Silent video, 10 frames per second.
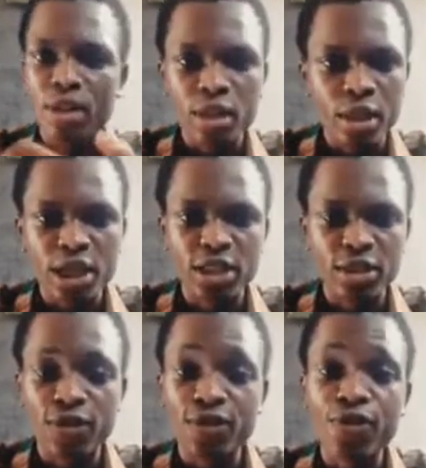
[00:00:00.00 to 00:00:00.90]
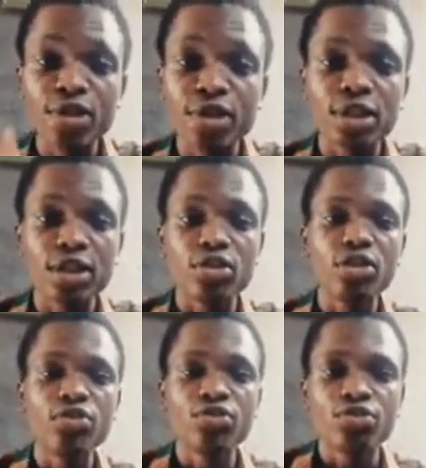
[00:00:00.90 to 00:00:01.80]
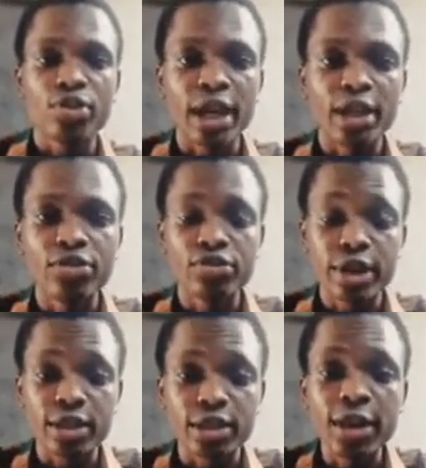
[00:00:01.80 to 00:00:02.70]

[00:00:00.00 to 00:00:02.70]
that is the first thing you need to try. Try it.